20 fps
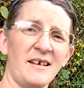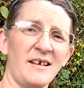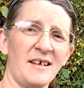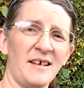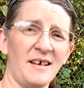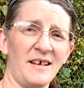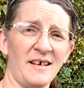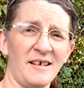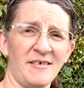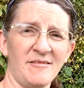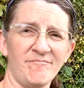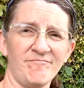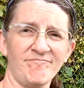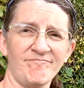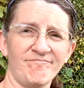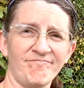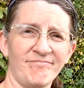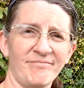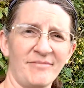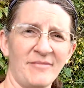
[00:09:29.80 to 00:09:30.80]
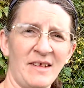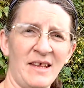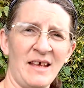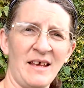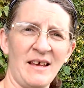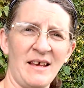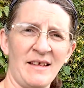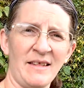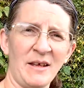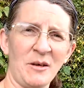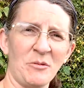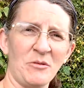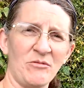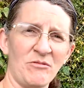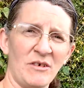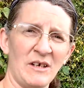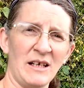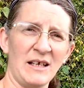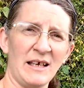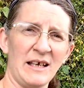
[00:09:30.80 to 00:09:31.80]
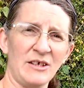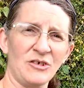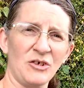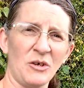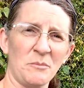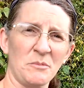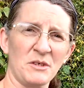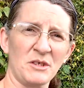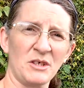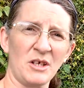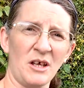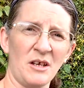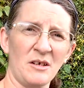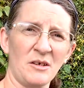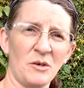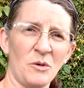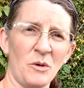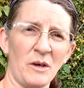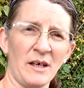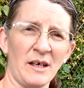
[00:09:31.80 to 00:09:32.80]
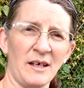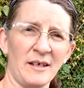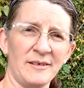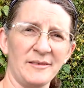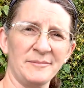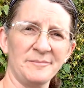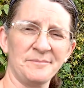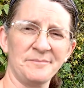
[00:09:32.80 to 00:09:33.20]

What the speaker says: Yeah, that would really get jobs done quicker.